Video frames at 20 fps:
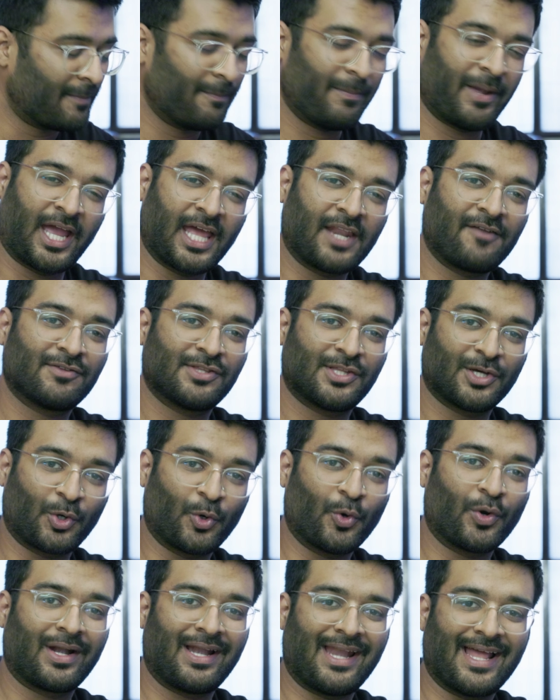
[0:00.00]
begin with a
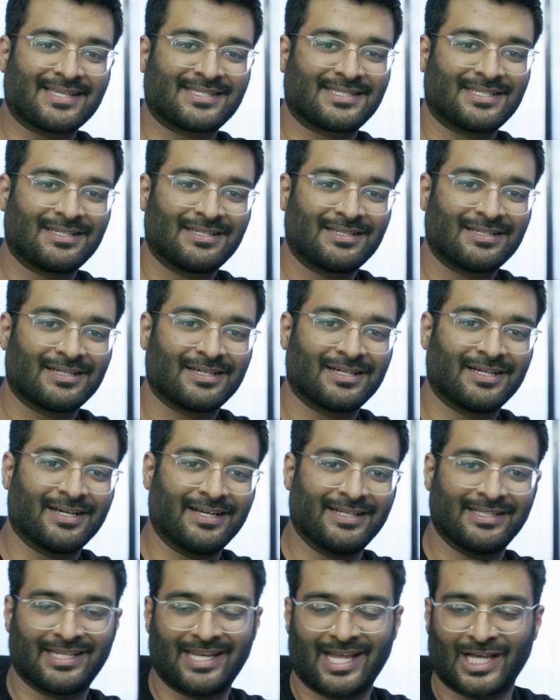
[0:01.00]
good lesson
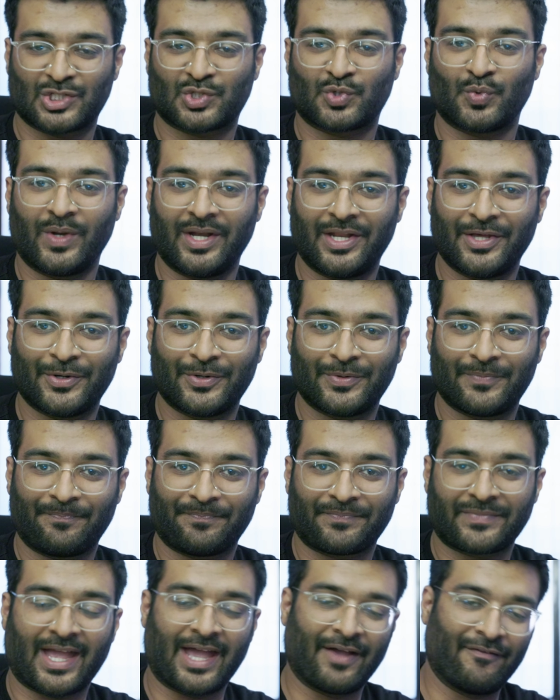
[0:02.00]
in the next video.
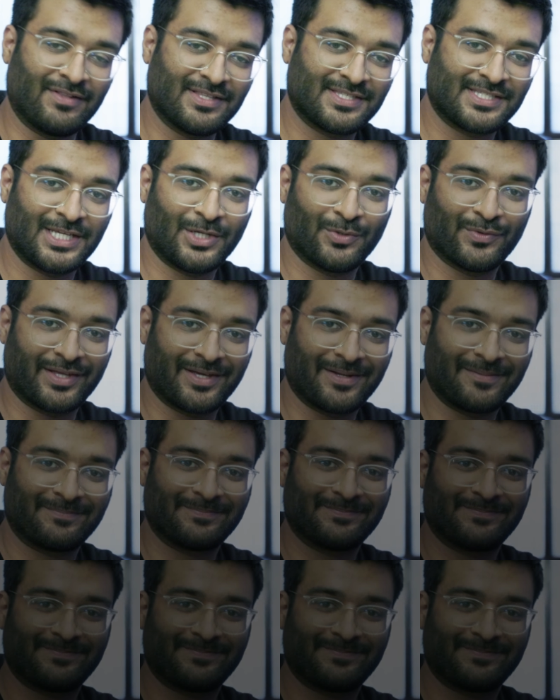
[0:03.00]
I will see you there.